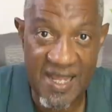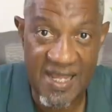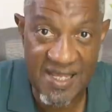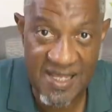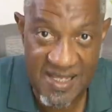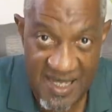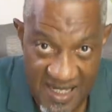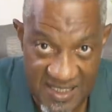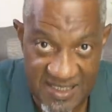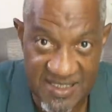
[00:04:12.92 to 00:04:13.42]

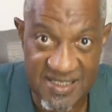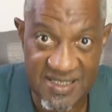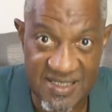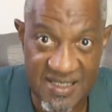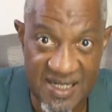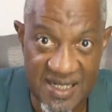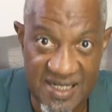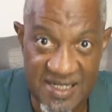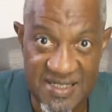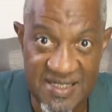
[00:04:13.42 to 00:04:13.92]
Yes,
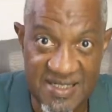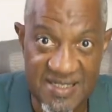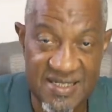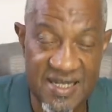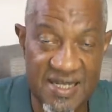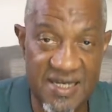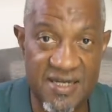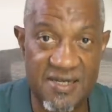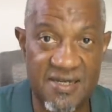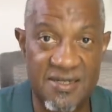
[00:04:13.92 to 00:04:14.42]
I
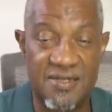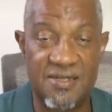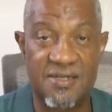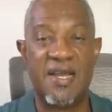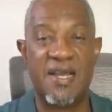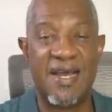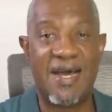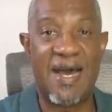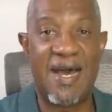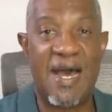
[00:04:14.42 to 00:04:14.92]
said it.
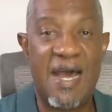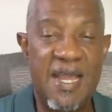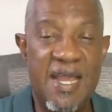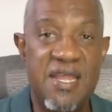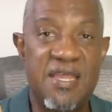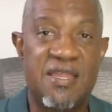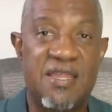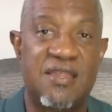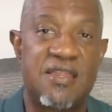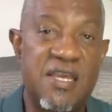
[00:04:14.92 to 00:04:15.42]
I
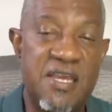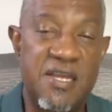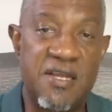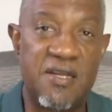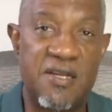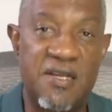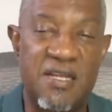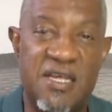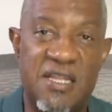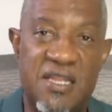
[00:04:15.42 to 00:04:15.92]

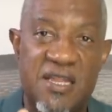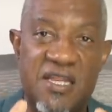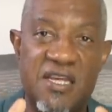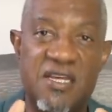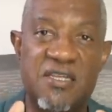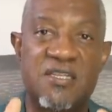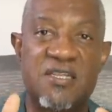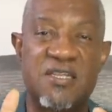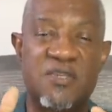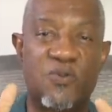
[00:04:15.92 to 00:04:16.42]
think that
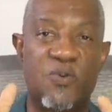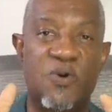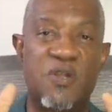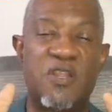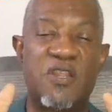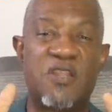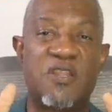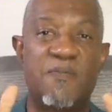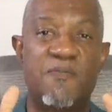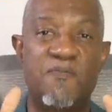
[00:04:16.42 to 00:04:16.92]
this is one
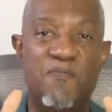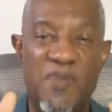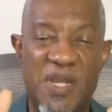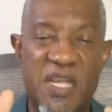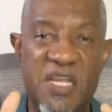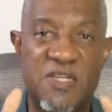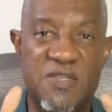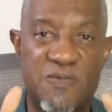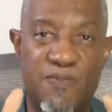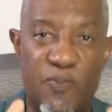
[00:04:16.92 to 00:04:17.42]
of the
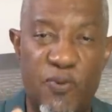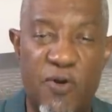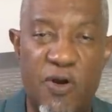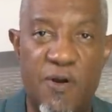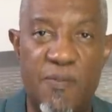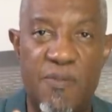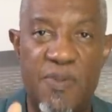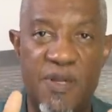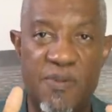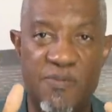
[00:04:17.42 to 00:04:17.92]
biggest
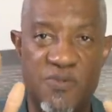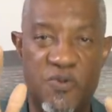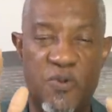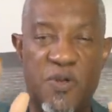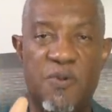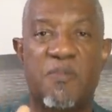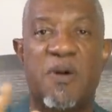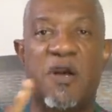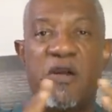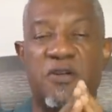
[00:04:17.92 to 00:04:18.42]
problems
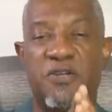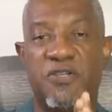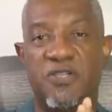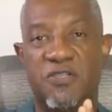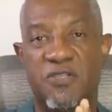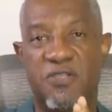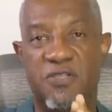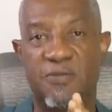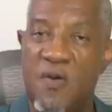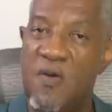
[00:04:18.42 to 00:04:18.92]
with
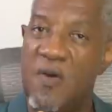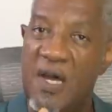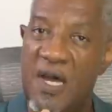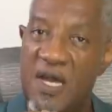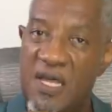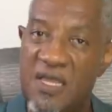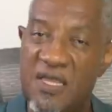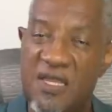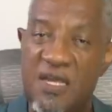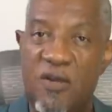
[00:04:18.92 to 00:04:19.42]
marriages.
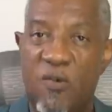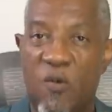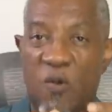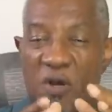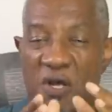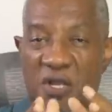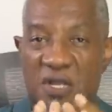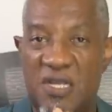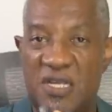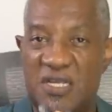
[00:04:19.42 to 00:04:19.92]
I think
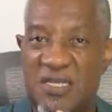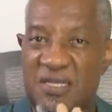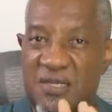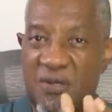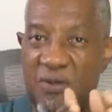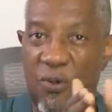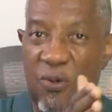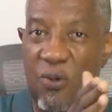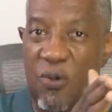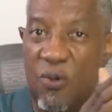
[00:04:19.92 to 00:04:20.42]
what this
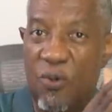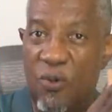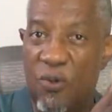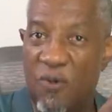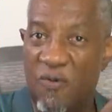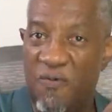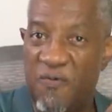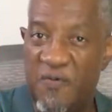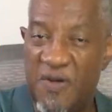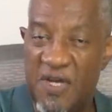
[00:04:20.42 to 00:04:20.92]

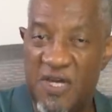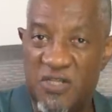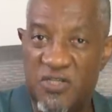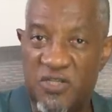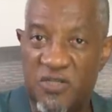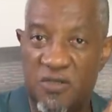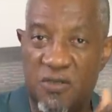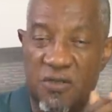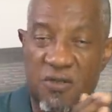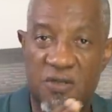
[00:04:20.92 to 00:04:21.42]
old
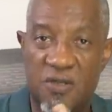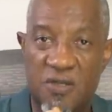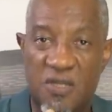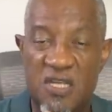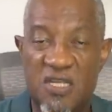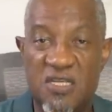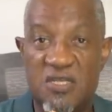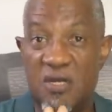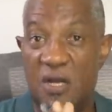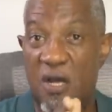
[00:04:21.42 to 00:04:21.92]
fashioned,
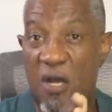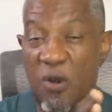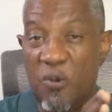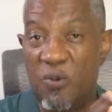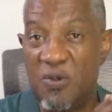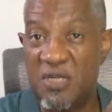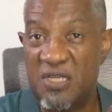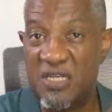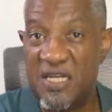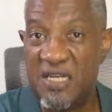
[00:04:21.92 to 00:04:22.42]
this
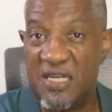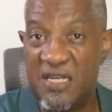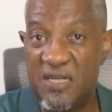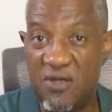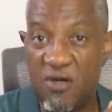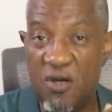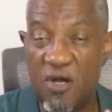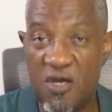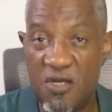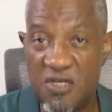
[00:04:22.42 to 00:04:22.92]

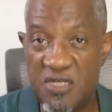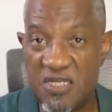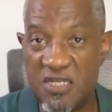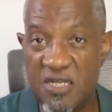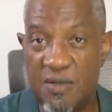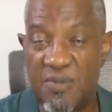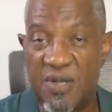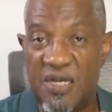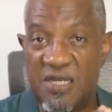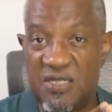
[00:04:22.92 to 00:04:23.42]
outdated
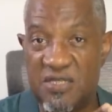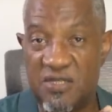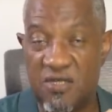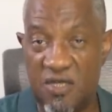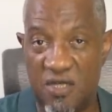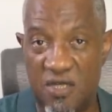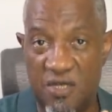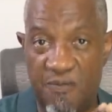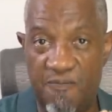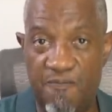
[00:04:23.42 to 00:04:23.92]
concept has
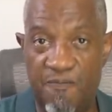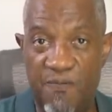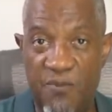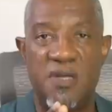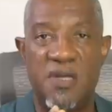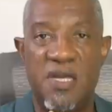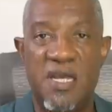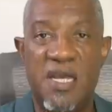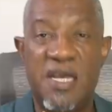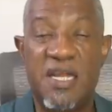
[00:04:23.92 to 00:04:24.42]
done,
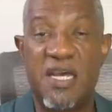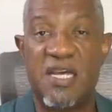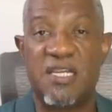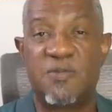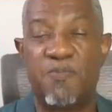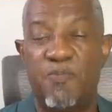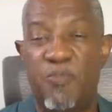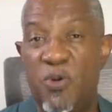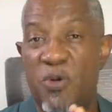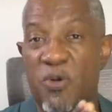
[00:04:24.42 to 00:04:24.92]
it has
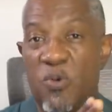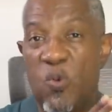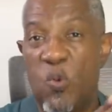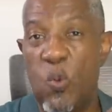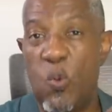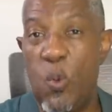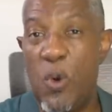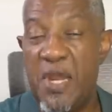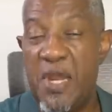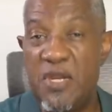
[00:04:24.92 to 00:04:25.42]
put
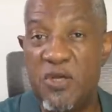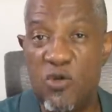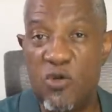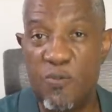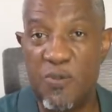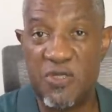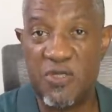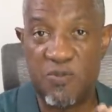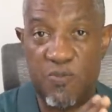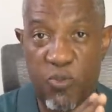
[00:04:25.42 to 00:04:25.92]
way too
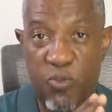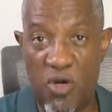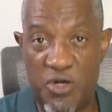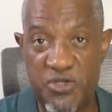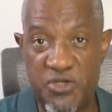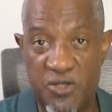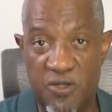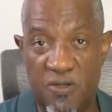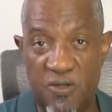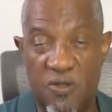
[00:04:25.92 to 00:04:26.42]
much
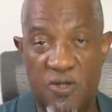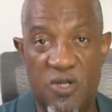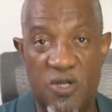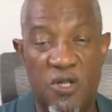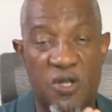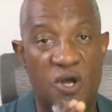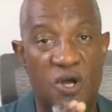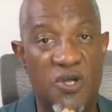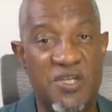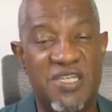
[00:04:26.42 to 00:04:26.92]
pressure
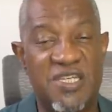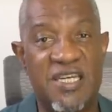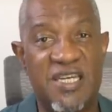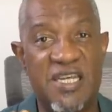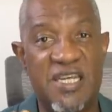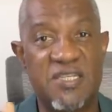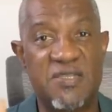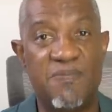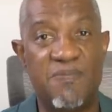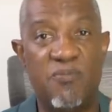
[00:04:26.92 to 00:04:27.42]
on
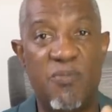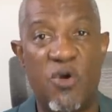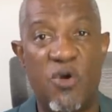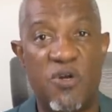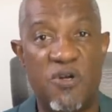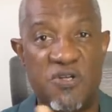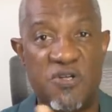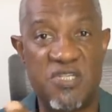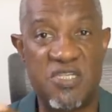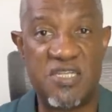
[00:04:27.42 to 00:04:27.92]
today's
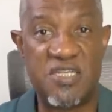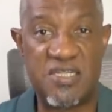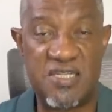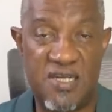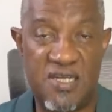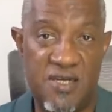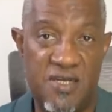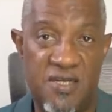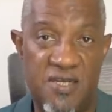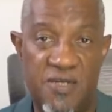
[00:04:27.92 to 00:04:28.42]
modern
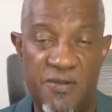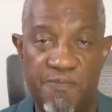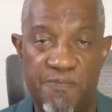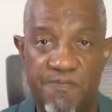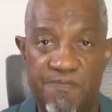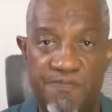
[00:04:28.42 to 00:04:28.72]
society